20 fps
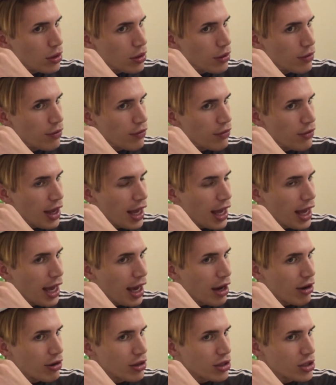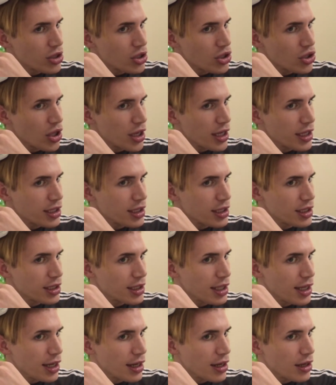flat iron straightened
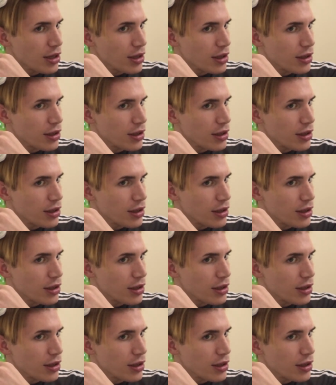hair.